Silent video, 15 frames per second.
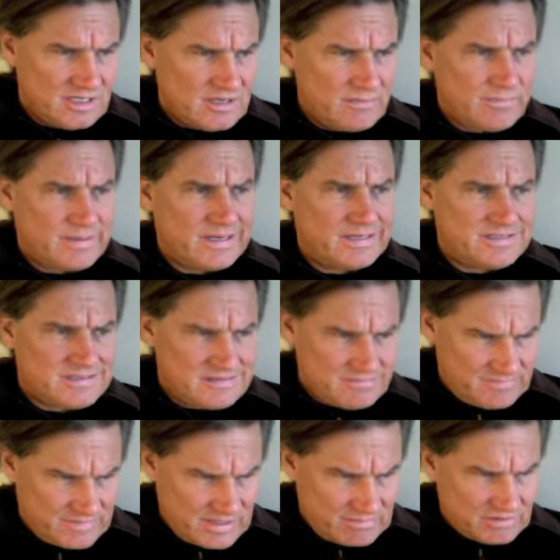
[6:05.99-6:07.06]
but
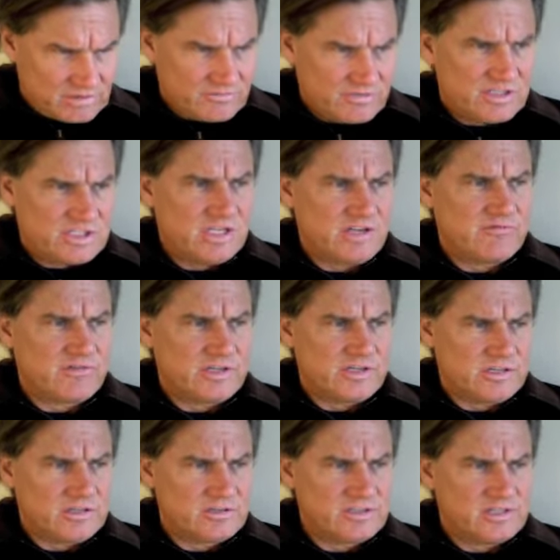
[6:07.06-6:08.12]
people are reaching for
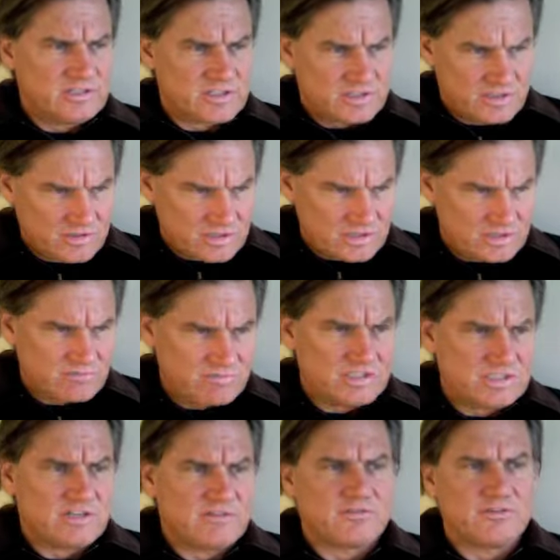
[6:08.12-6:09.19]
yield, institutions are
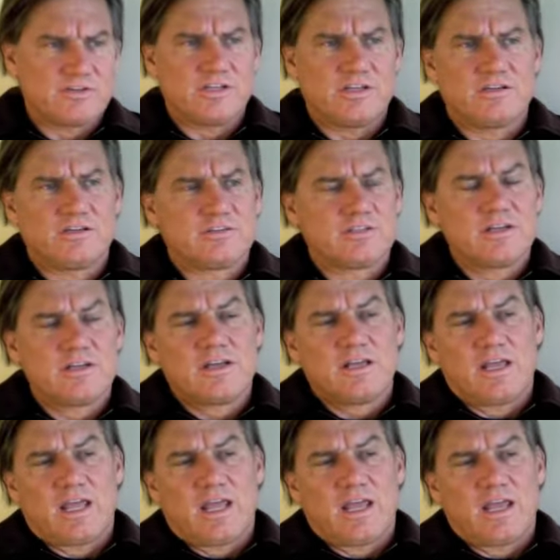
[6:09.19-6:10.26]
reaching for yield,
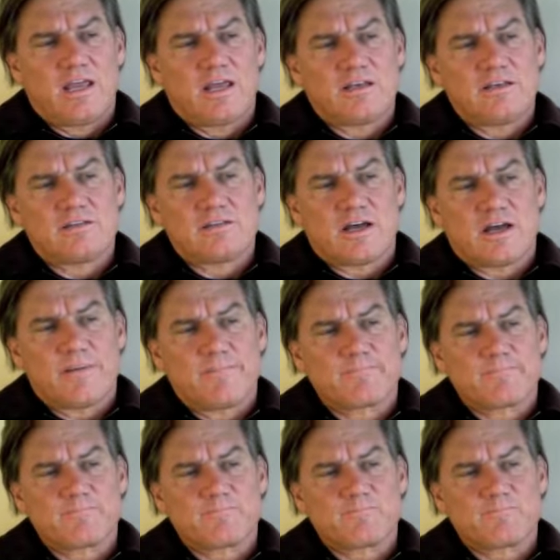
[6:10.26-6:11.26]
and